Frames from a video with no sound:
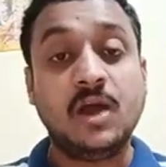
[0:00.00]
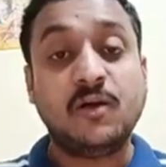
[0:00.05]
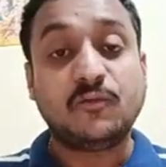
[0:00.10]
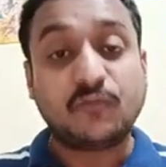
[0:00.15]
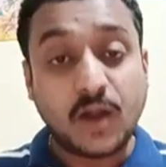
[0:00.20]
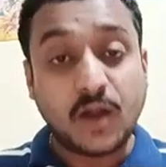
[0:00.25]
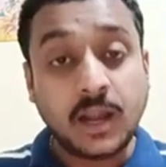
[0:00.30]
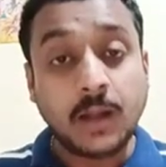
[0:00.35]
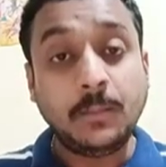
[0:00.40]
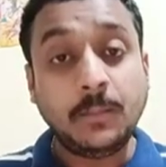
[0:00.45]

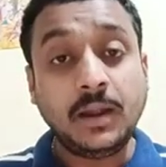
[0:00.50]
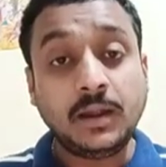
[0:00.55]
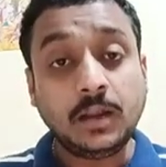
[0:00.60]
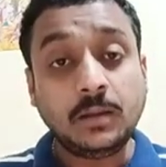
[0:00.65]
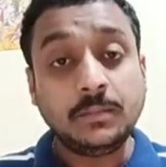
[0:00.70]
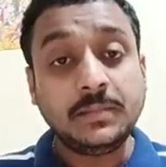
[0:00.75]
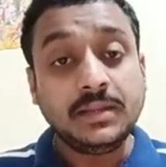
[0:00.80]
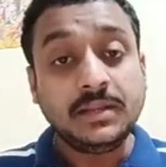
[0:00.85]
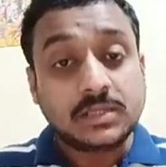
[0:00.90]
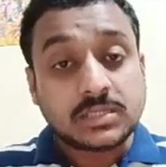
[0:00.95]

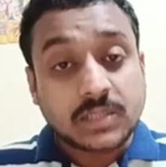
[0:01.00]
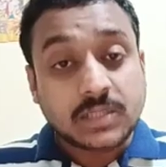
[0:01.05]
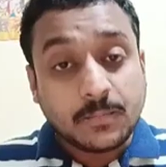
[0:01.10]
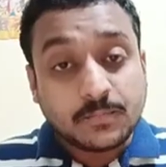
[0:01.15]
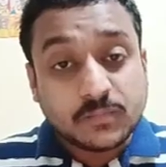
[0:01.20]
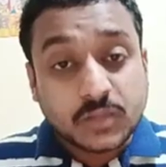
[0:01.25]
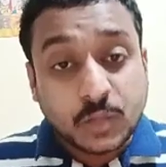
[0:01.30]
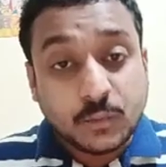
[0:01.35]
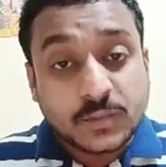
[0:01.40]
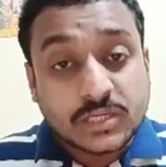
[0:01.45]
Fundamental means
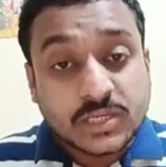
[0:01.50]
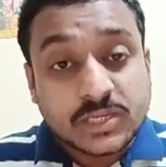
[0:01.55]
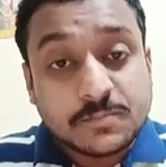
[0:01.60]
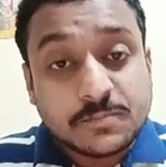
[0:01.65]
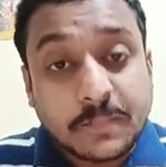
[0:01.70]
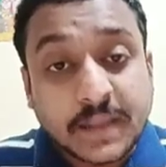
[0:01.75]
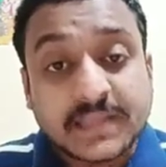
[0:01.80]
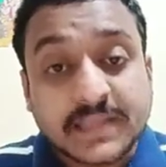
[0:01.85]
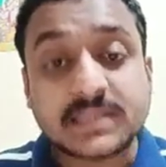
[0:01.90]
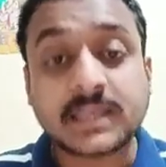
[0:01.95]
something which is
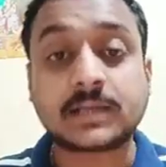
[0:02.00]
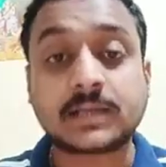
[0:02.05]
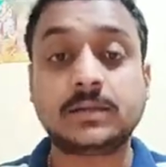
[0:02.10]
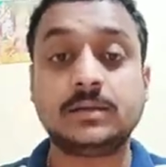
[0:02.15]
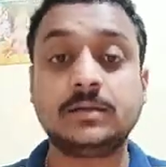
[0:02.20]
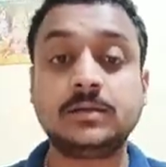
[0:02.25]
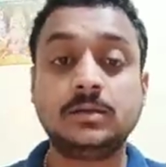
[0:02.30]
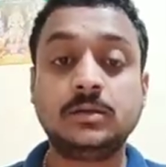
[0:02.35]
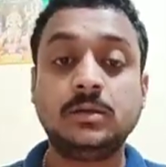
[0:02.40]
basic.